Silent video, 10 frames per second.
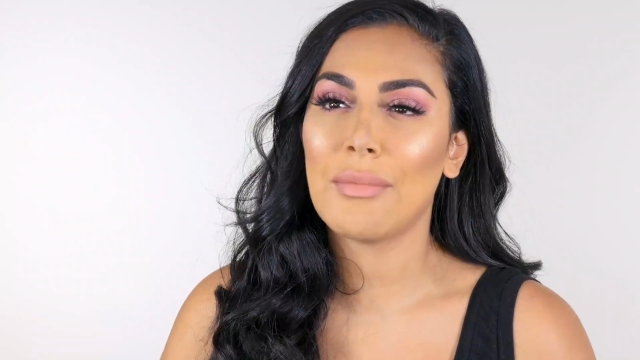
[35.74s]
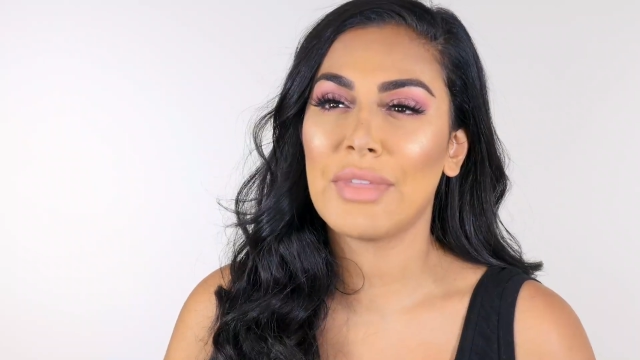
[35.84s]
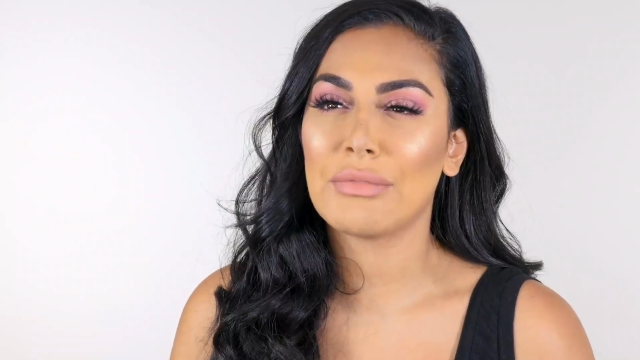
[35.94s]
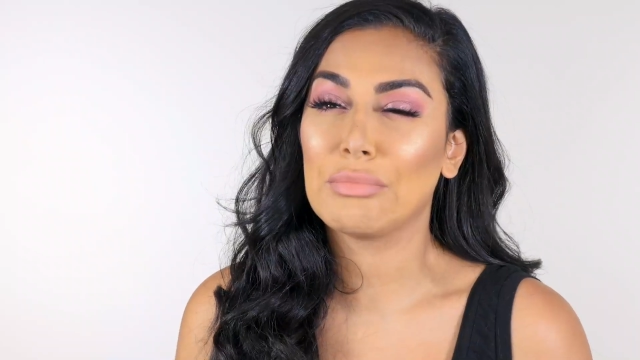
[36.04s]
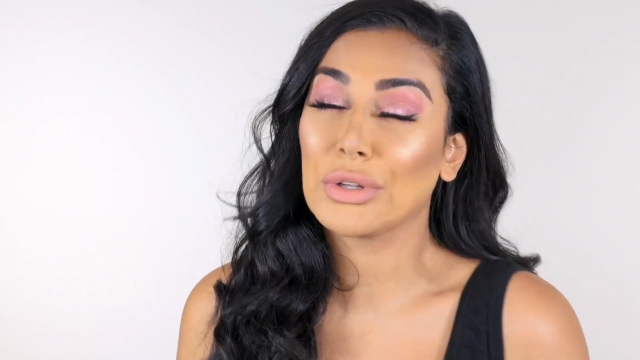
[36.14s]

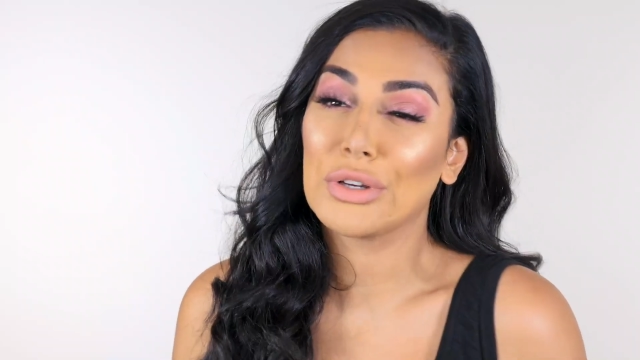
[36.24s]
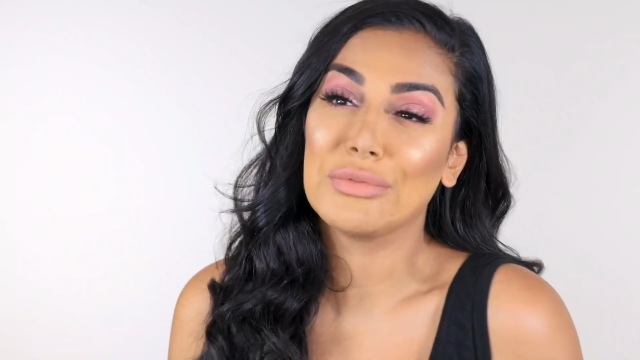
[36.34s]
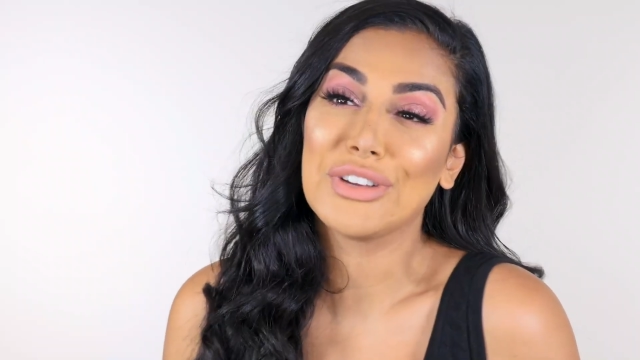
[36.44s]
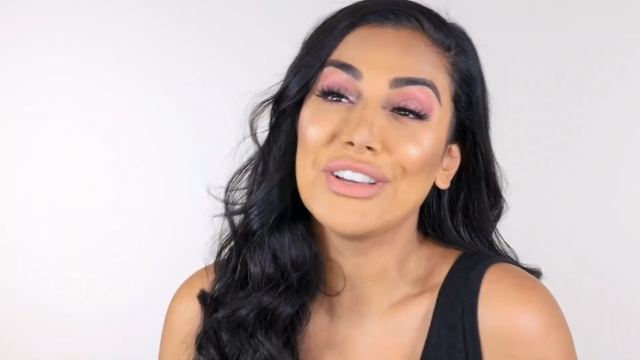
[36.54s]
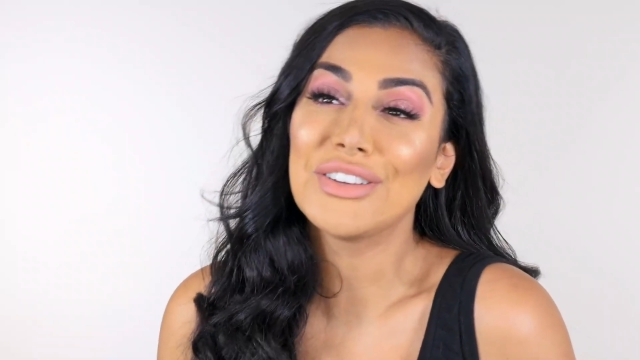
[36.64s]
they blur
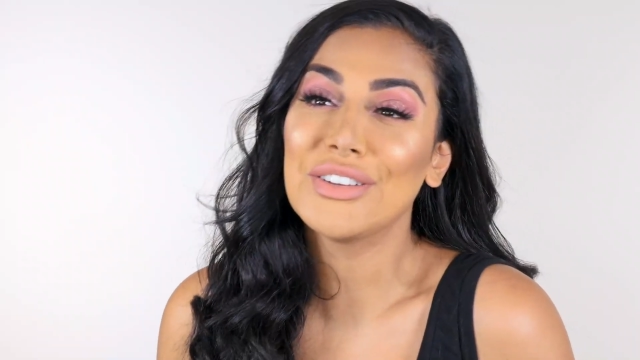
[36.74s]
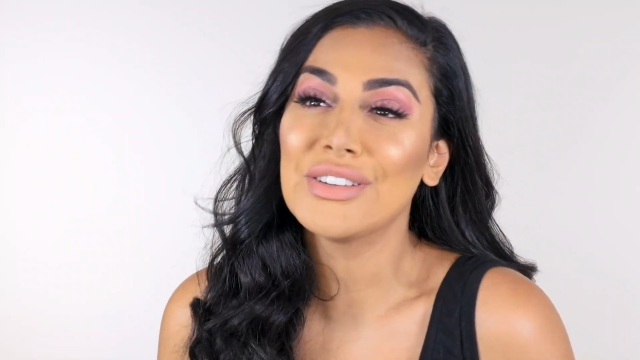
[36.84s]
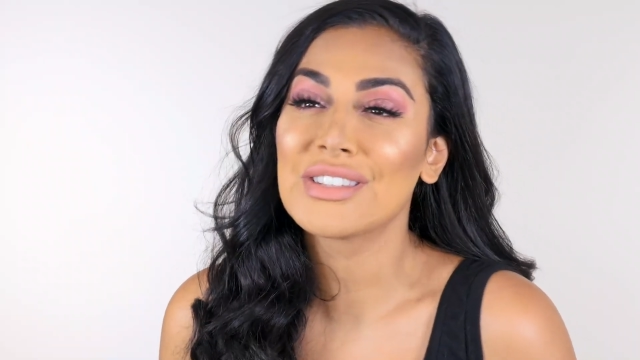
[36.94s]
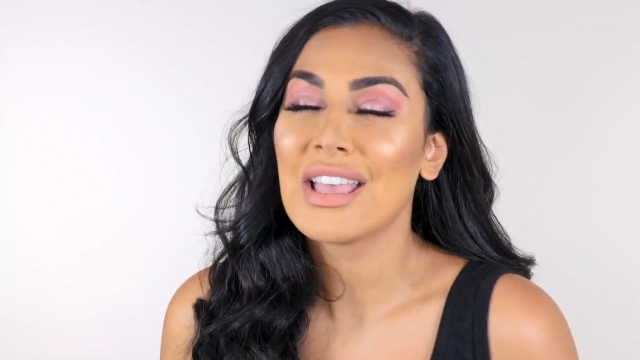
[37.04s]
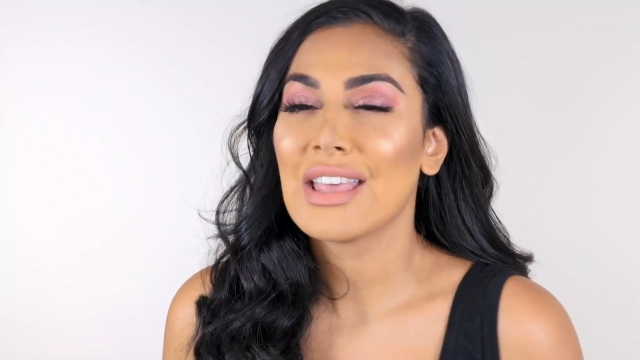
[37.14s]

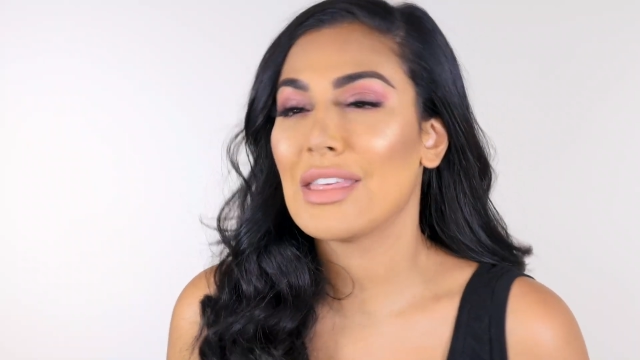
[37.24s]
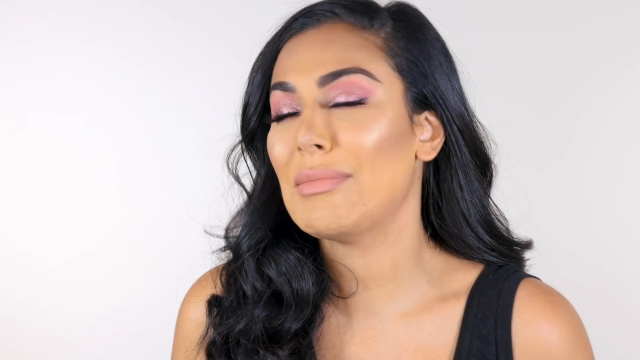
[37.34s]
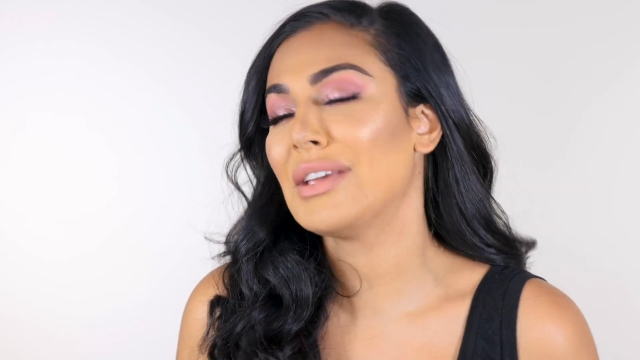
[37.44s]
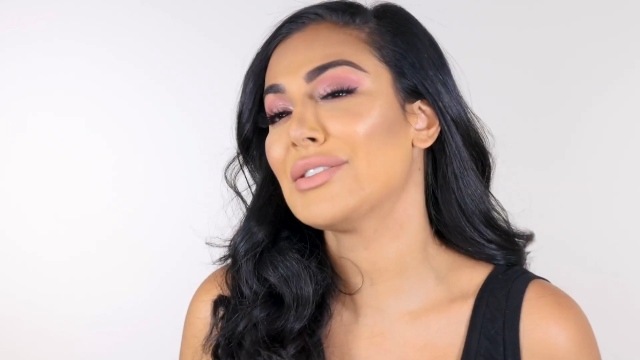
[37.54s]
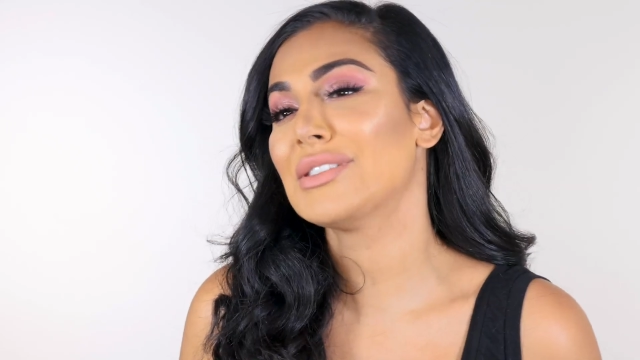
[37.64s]
wrinkles, they
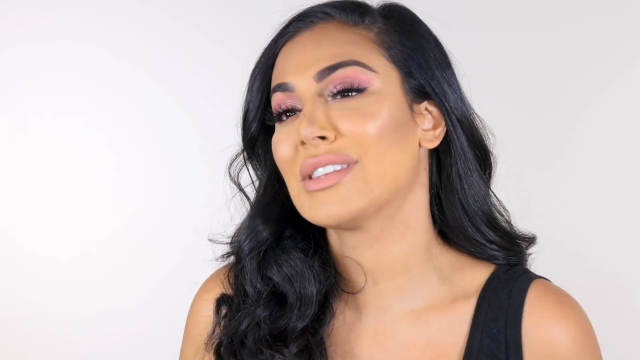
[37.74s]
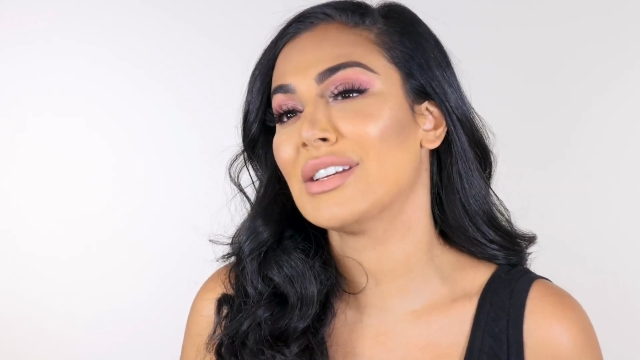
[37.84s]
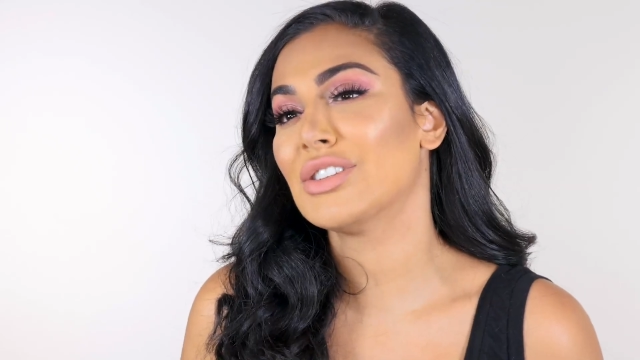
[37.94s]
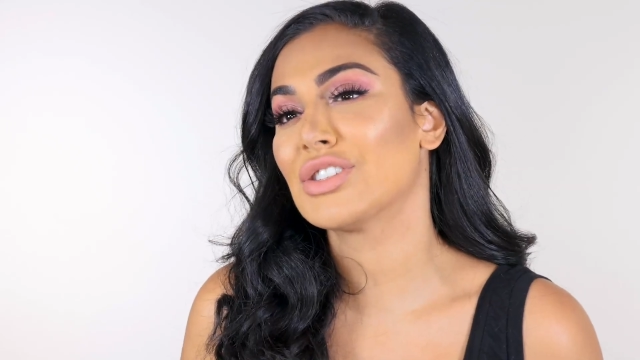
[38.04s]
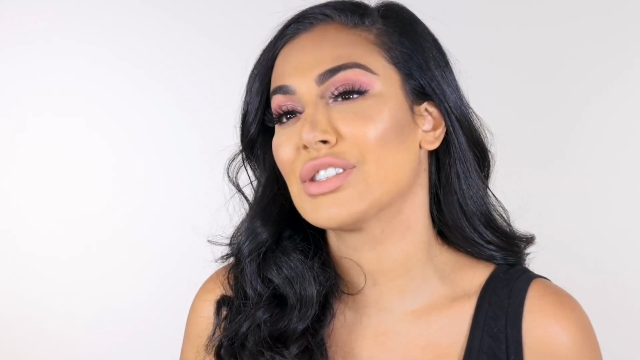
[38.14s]
make your
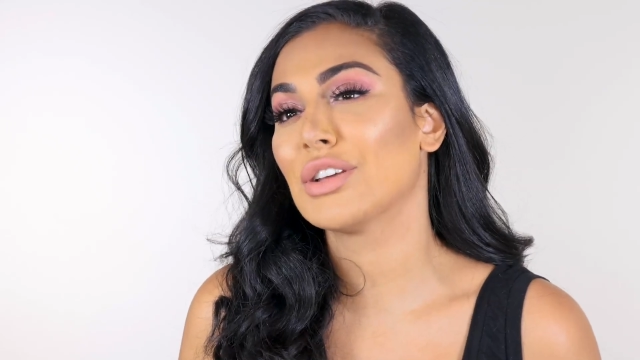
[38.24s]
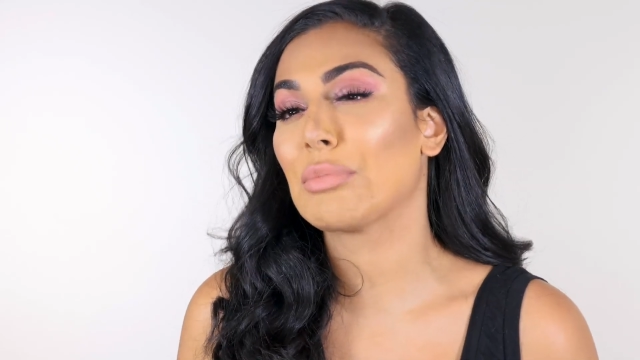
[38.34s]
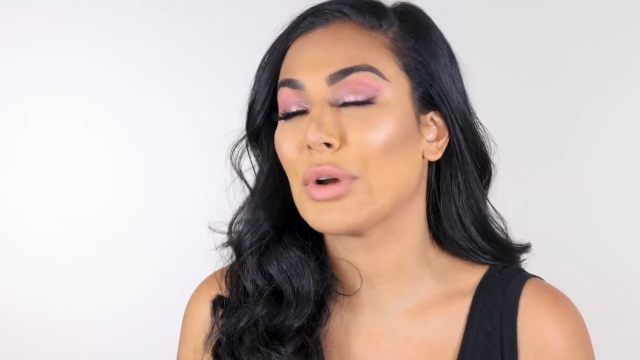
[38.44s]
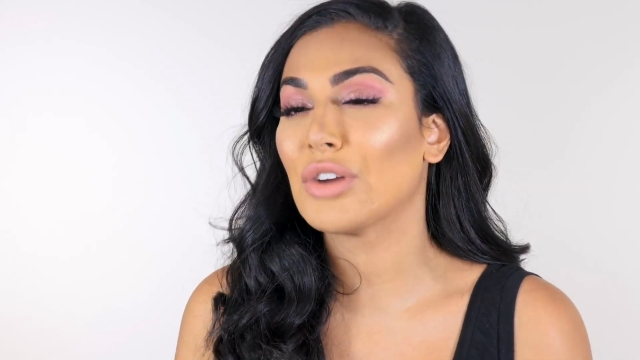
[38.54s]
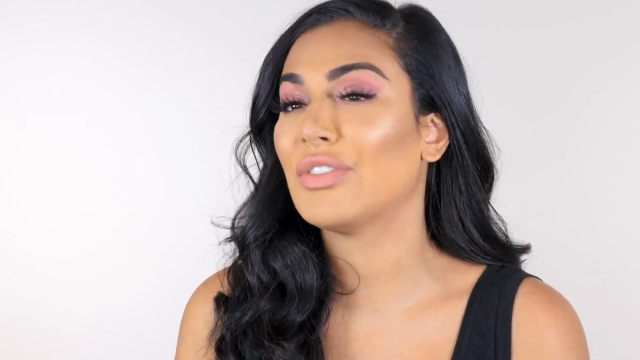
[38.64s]
skin just look
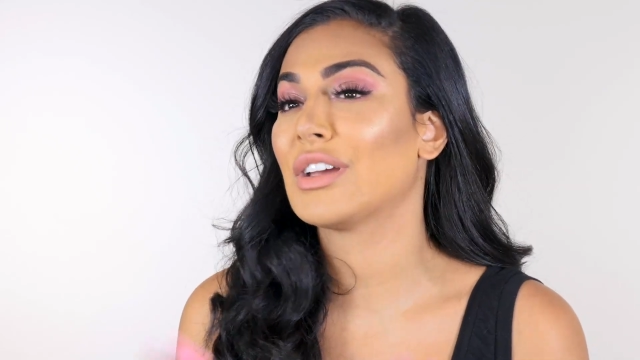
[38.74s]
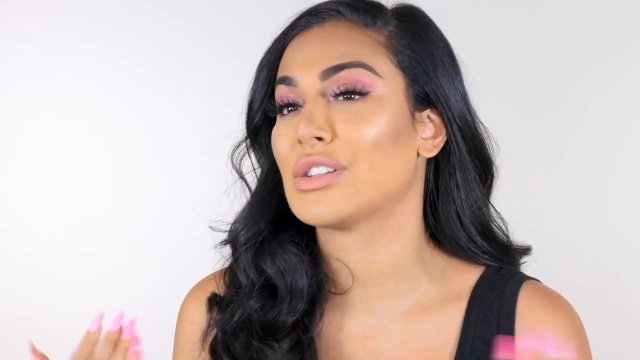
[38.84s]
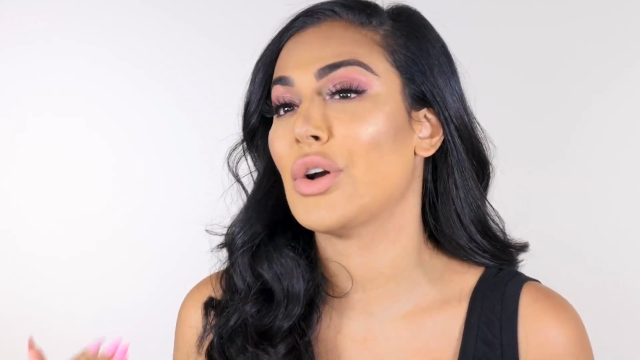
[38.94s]
perfect